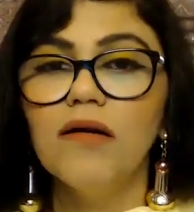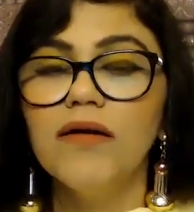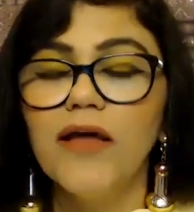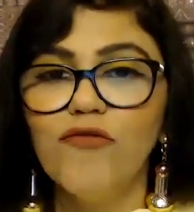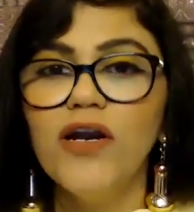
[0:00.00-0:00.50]

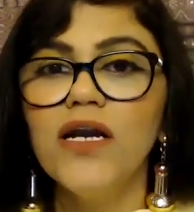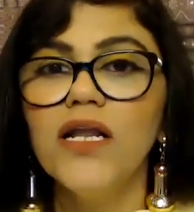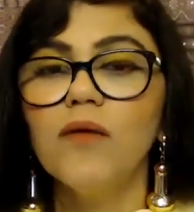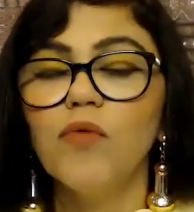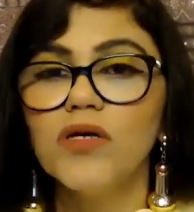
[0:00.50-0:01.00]
definitely
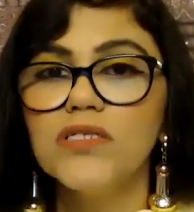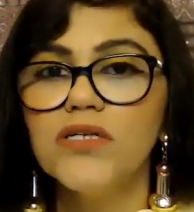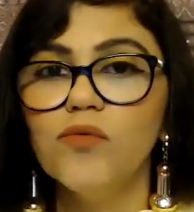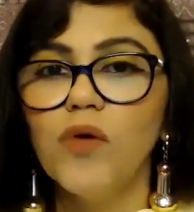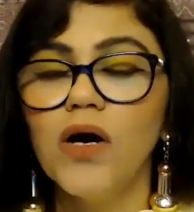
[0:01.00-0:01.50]
a
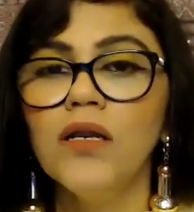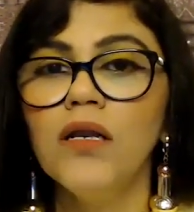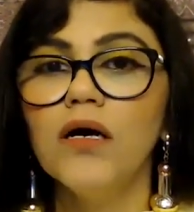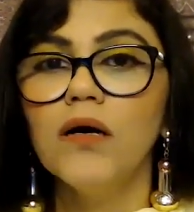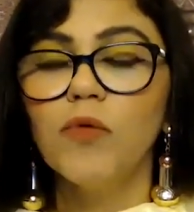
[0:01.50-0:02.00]
positive one,
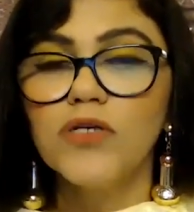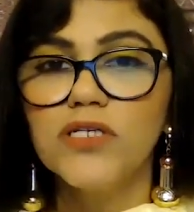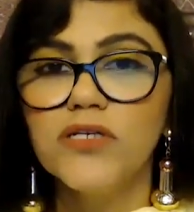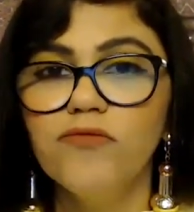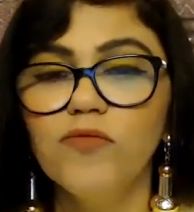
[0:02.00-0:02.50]
a
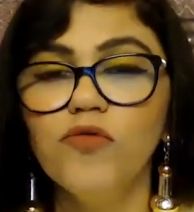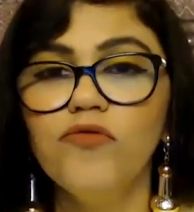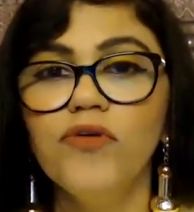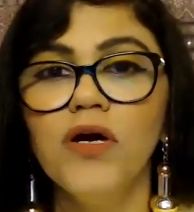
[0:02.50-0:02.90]
positive move